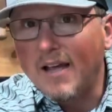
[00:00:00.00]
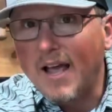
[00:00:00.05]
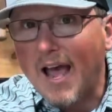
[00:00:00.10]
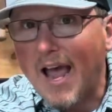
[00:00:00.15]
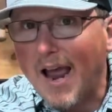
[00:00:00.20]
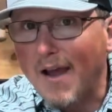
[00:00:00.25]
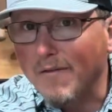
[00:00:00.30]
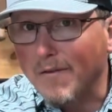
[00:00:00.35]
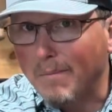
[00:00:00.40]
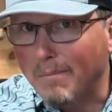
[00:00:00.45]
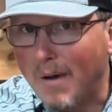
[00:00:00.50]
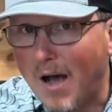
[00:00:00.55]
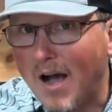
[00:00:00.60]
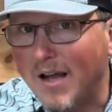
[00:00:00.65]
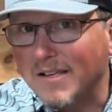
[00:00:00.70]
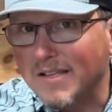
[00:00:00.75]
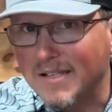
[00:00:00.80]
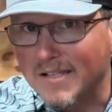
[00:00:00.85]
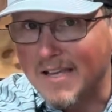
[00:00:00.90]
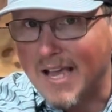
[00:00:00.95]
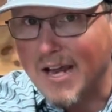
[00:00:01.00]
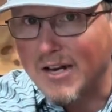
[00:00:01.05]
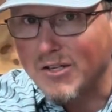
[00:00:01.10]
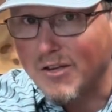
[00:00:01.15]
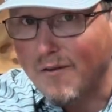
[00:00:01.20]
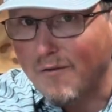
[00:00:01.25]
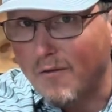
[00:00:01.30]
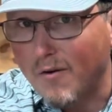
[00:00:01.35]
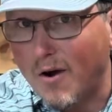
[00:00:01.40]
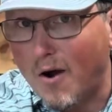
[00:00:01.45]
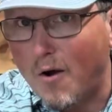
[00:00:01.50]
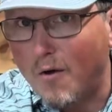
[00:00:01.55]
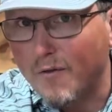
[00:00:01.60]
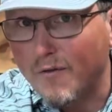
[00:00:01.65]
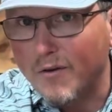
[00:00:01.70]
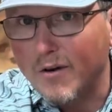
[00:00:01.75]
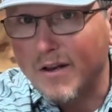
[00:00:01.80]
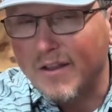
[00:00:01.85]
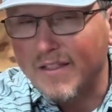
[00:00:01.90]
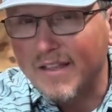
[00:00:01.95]
I have the boxes actually for all
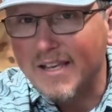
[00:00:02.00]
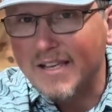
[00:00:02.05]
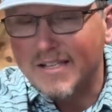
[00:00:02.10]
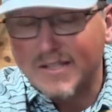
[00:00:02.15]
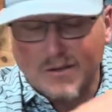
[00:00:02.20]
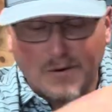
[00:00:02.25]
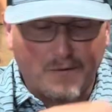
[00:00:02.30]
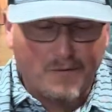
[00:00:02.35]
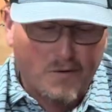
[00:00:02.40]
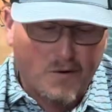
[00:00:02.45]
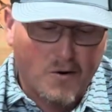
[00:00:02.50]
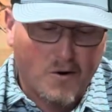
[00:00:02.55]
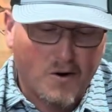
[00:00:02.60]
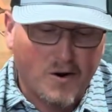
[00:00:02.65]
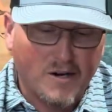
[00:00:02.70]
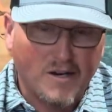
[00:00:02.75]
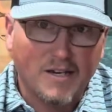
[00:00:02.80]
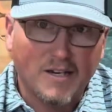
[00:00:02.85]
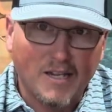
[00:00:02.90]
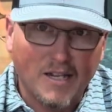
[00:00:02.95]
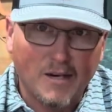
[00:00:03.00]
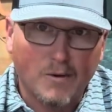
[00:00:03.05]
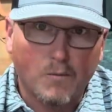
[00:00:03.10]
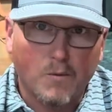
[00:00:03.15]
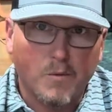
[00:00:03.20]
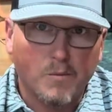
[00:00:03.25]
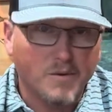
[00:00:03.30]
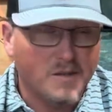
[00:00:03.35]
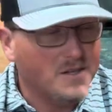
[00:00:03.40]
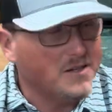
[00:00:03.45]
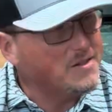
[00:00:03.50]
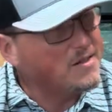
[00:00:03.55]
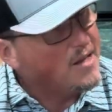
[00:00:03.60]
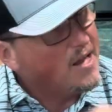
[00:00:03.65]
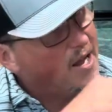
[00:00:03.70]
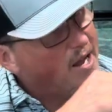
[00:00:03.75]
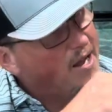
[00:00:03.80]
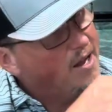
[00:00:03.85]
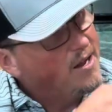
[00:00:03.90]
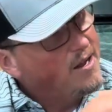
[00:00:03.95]
3 of these so far. I didn't get one of this
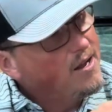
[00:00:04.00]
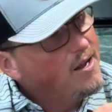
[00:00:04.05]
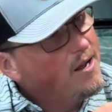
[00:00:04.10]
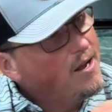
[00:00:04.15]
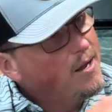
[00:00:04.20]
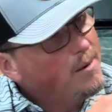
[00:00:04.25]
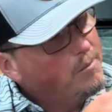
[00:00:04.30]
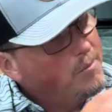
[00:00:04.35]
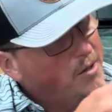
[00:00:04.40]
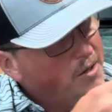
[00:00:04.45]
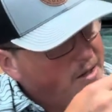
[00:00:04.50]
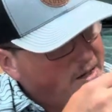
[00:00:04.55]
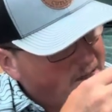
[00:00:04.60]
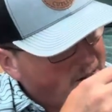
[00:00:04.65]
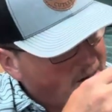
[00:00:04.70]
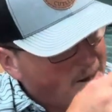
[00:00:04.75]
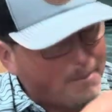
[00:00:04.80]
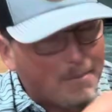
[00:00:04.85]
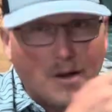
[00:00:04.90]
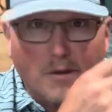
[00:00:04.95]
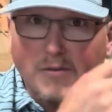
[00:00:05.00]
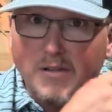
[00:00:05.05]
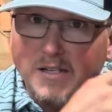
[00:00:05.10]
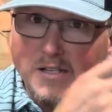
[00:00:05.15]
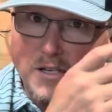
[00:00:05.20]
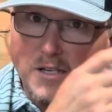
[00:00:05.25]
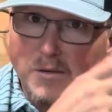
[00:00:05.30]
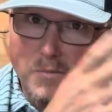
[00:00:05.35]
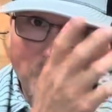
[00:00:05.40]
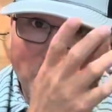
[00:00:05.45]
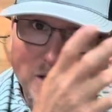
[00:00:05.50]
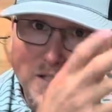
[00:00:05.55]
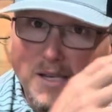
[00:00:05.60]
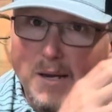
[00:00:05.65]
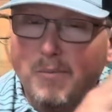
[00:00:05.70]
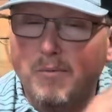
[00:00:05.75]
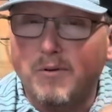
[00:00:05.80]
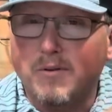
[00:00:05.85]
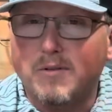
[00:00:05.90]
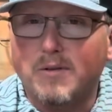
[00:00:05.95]
guy, and then I bought this display
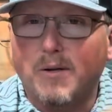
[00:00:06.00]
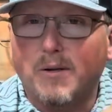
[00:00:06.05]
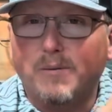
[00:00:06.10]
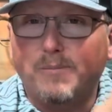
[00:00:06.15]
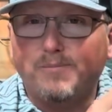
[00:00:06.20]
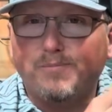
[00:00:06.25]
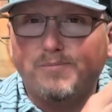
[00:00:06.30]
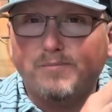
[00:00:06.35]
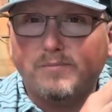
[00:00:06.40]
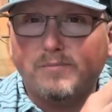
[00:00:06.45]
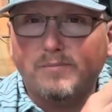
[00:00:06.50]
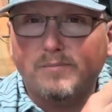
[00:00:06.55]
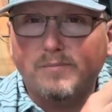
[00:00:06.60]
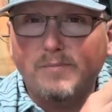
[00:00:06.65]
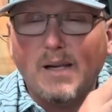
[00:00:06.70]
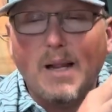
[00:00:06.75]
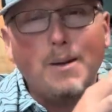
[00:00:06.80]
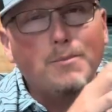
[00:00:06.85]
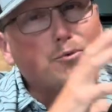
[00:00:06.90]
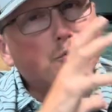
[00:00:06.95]
separate. So I'm